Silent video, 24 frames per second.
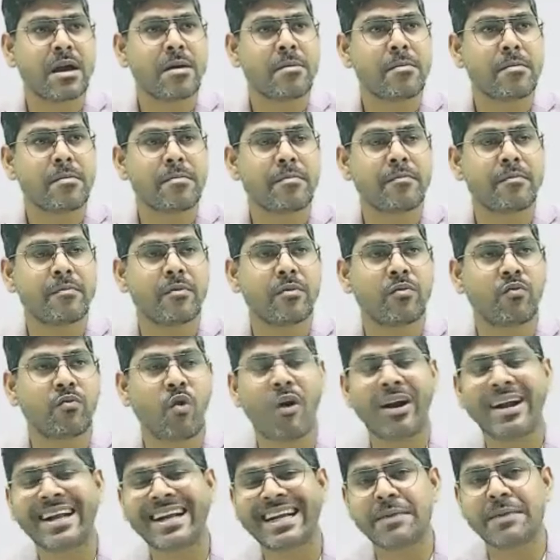What tips
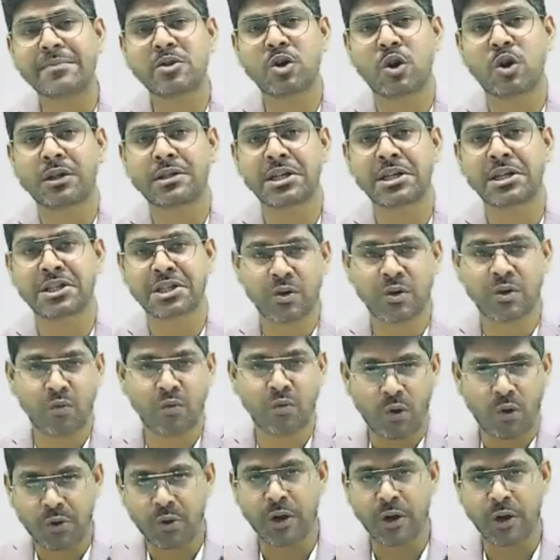or the suggestion you want to give
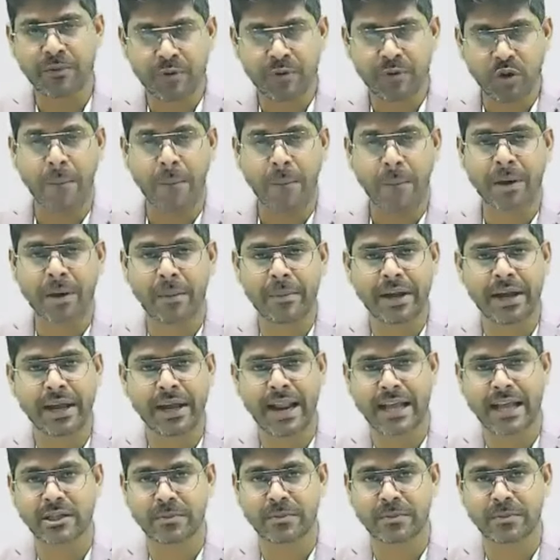to upcoming year aspirant?